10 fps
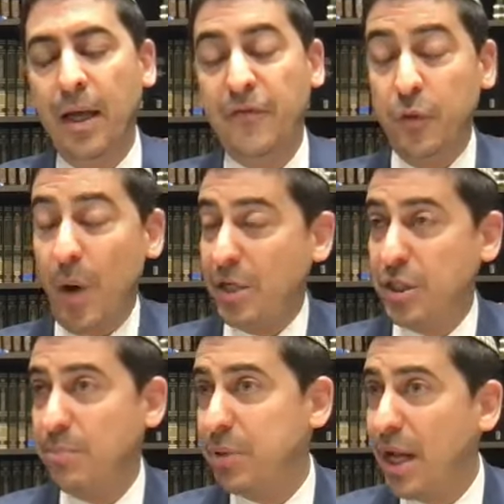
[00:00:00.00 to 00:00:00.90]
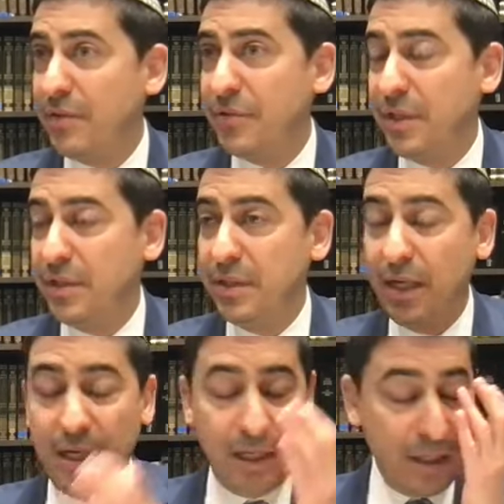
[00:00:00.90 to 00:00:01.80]
If you actually planted uh,
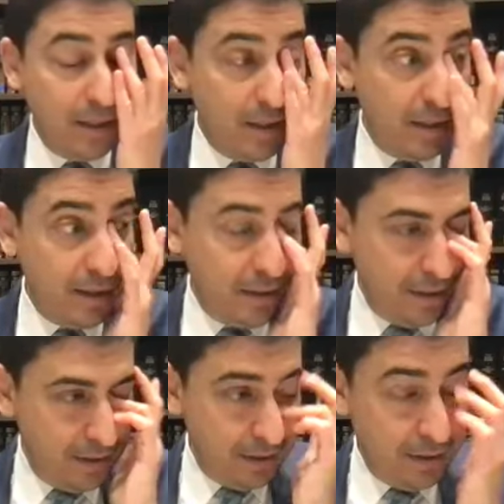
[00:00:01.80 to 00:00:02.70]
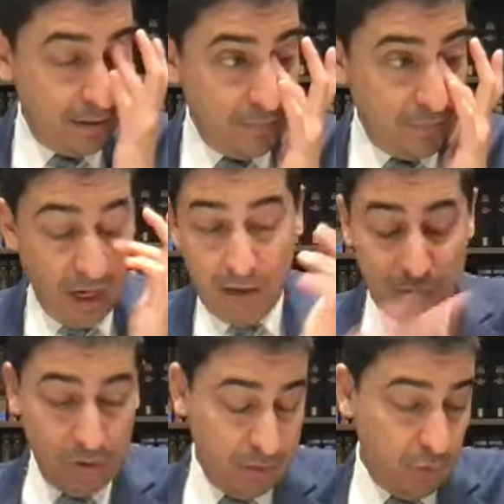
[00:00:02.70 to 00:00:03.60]
uh,
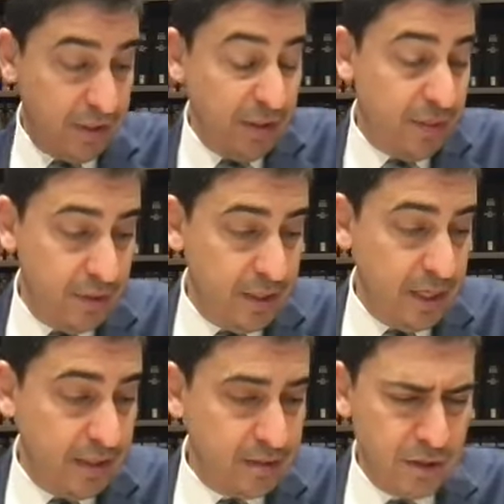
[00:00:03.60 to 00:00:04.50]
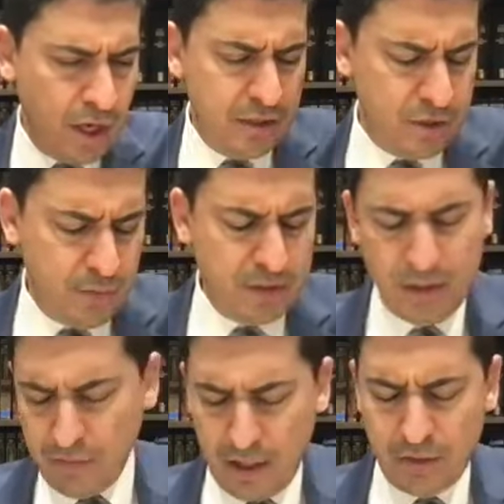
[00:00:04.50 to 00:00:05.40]
not within 30 days, not a Shemitah
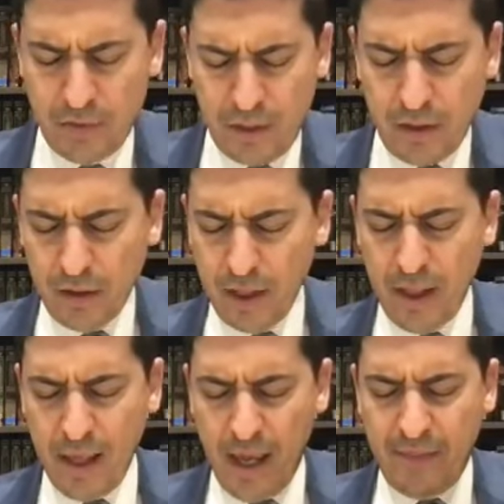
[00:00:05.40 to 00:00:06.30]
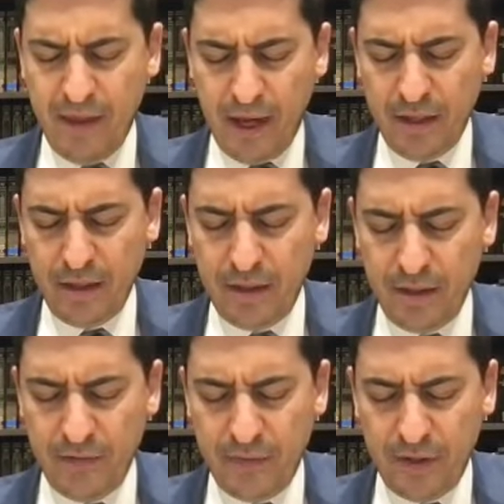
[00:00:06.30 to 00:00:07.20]
year, regular year, and then
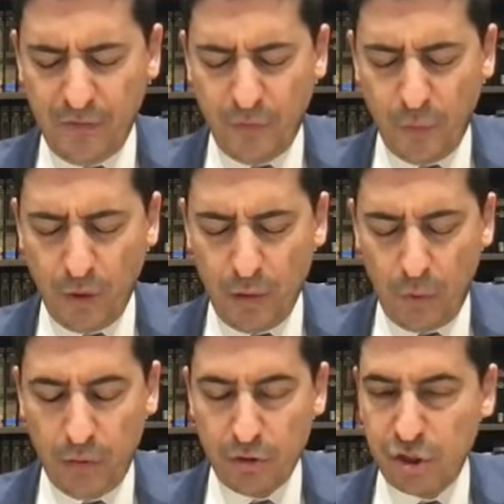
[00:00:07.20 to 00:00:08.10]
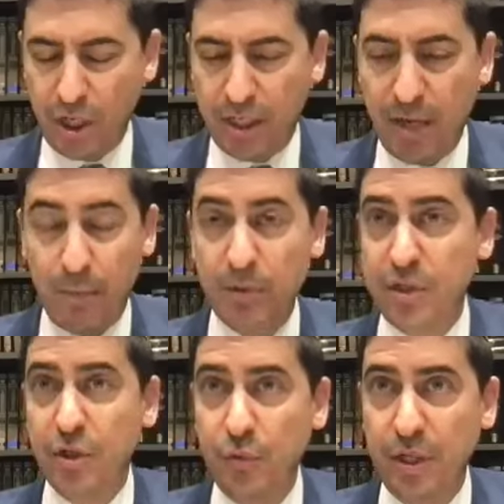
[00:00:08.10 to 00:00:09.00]
the therefore when your Rosh Hashanah came, it
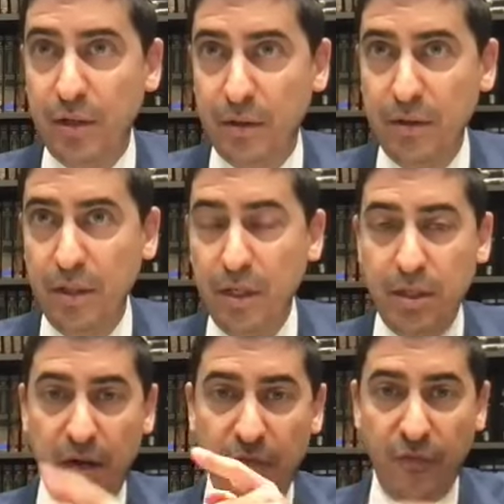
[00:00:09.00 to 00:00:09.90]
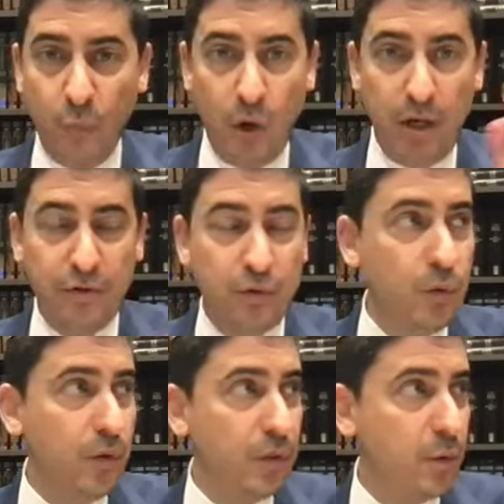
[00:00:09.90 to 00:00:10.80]
wasn't a new year. You have one,
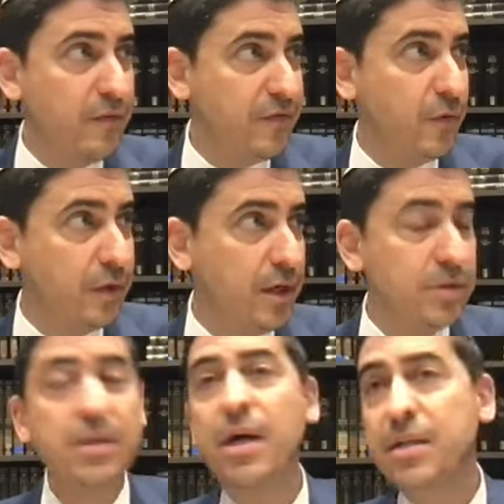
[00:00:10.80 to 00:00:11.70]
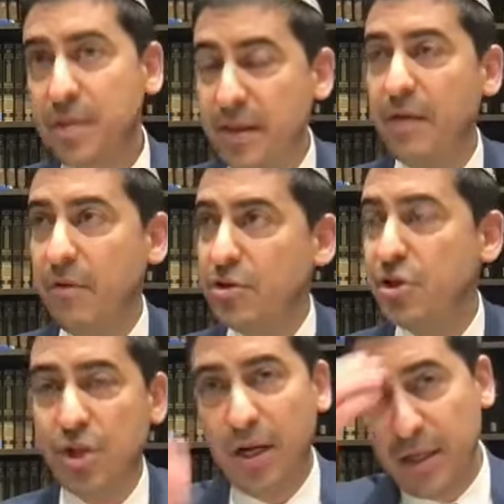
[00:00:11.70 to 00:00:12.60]
two, three full years. So then Rosh
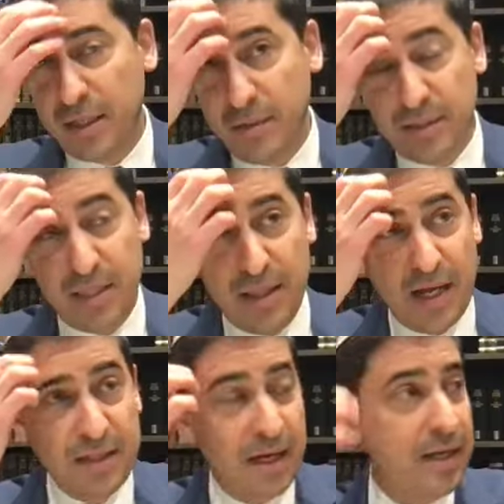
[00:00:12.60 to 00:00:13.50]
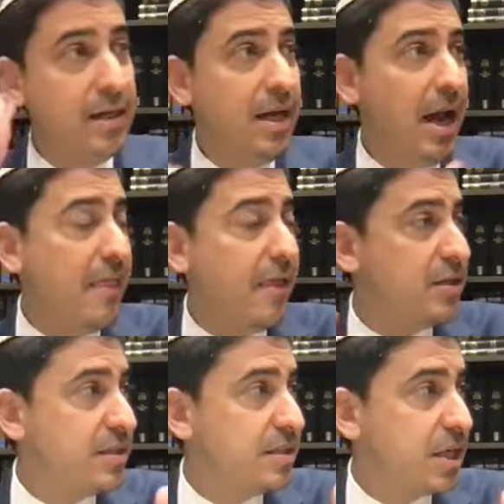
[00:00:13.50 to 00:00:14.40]
Hashanah can stay that day, and then
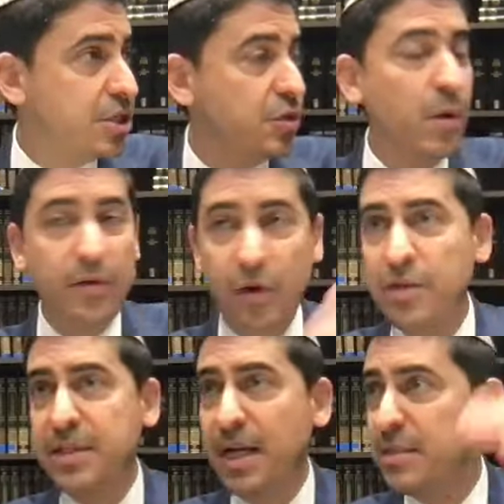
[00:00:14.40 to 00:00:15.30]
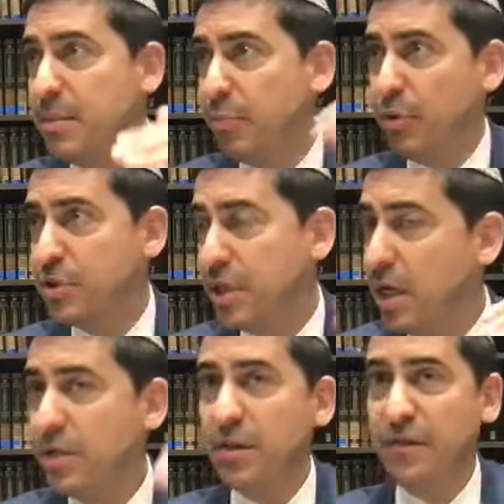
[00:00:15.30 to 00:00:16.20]
there's a discussion whether it also has to be pushed
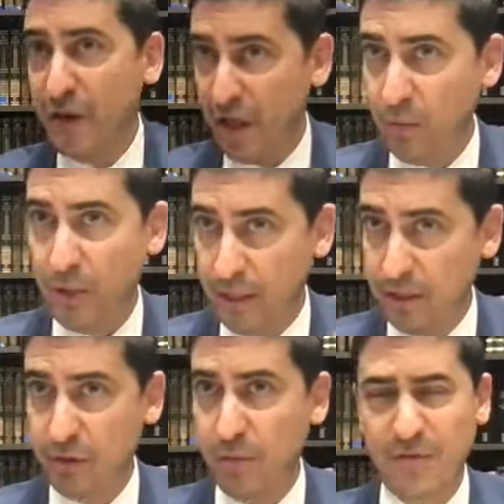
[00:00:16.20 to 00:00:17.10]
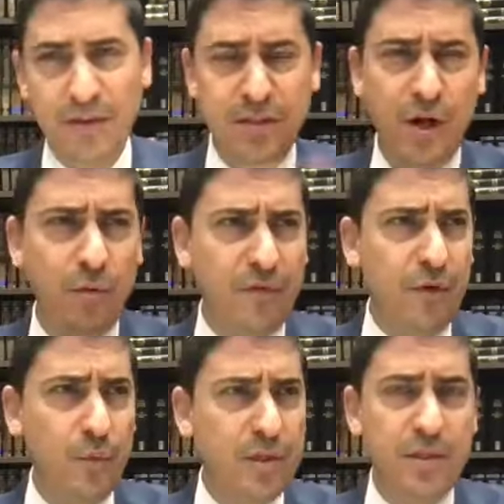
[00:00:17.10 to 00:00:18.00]
to the following Tu B'Shvat. This is all
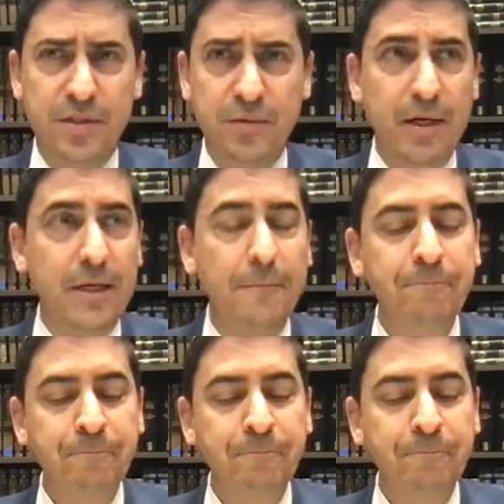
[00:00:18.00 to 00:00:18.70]
review. We did this already.